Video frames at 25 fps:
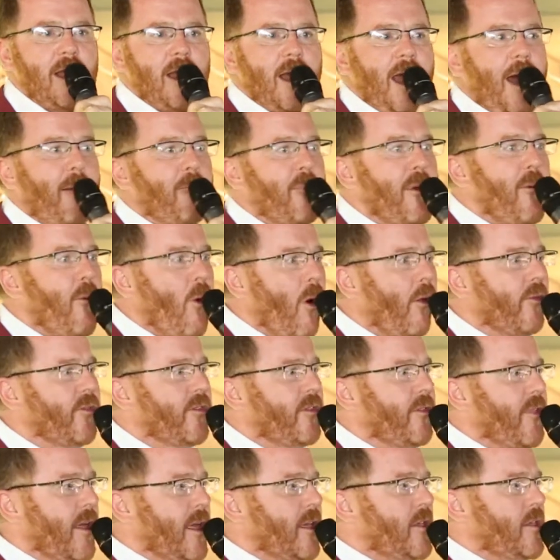and we
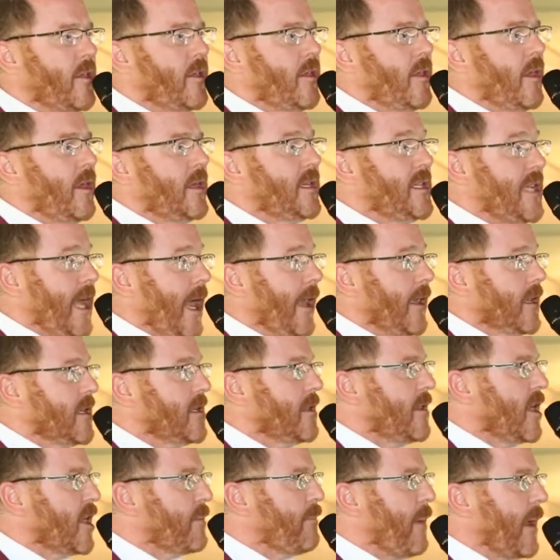want this tent,
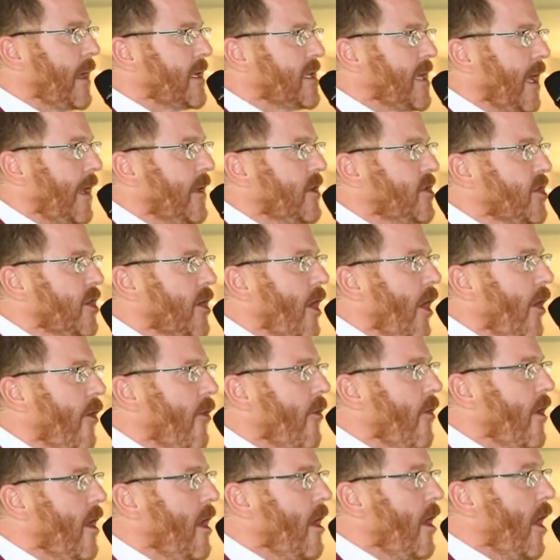this big tent, to
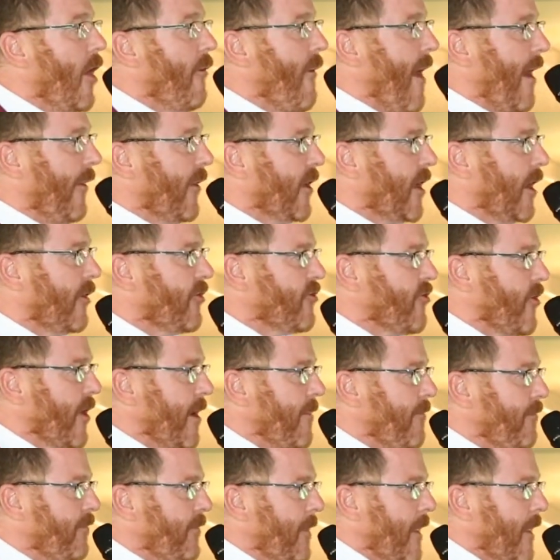go around the country.